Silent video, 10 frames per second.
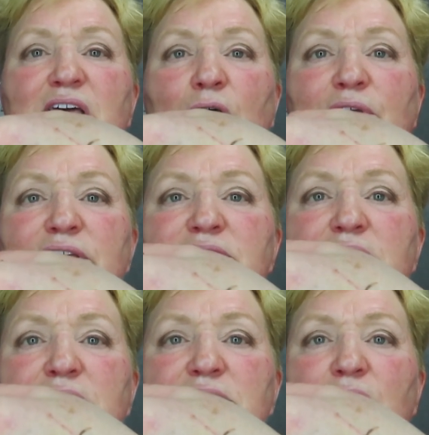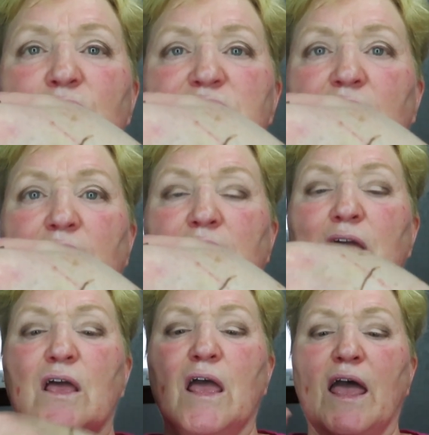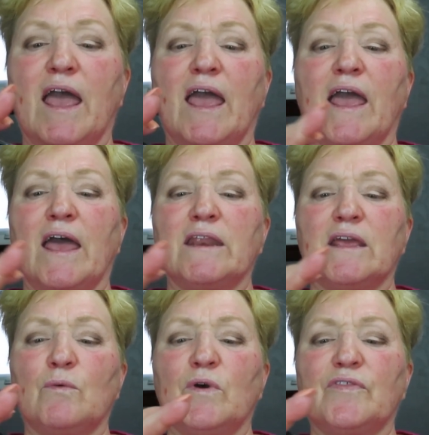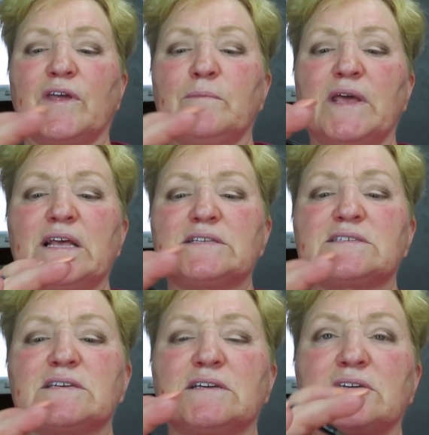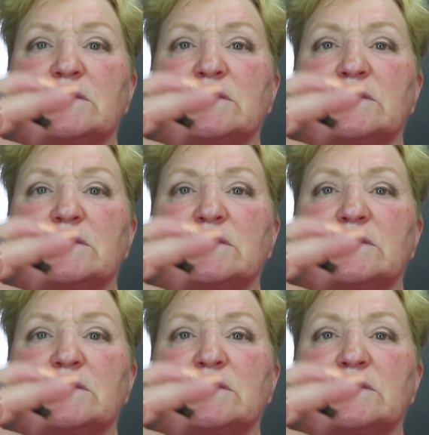how easy this goes on, and within minutes